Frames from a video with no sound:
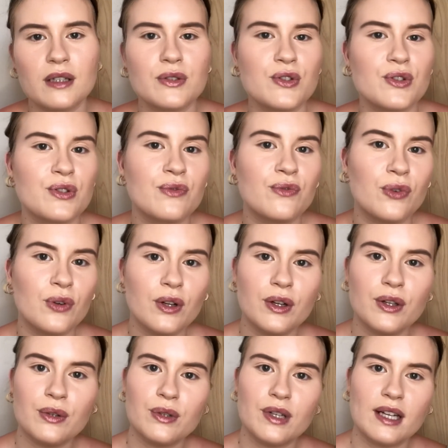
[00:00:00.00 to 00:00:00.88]
just follow your
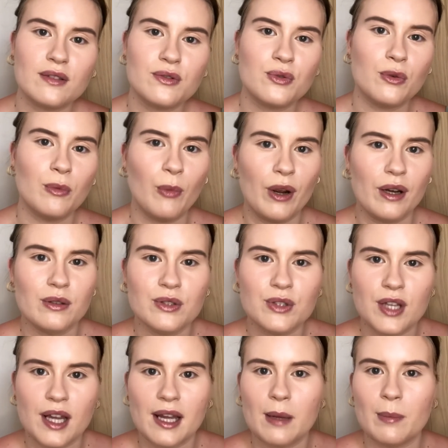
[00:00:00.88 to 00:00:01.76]
natural brow
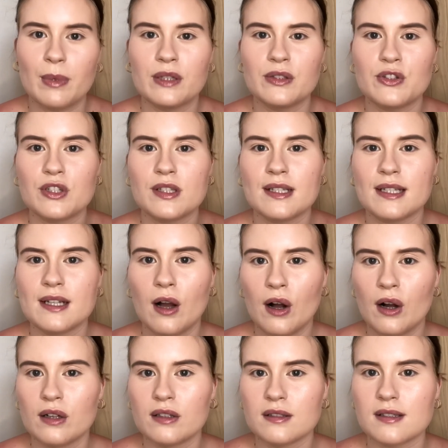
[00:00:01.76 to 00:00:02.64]
shape and just
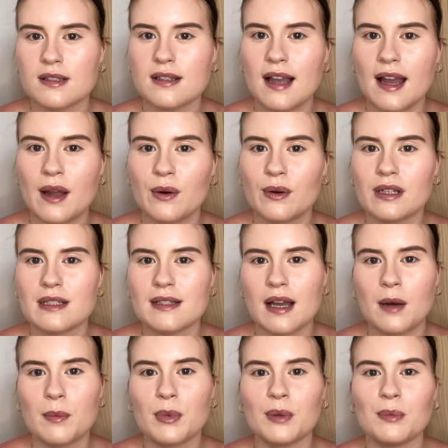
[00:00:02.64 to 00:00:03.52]
enhance areas that are a
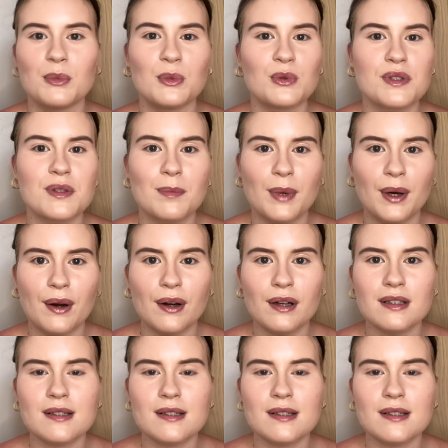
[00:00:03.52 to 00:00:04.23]
bit more sparse,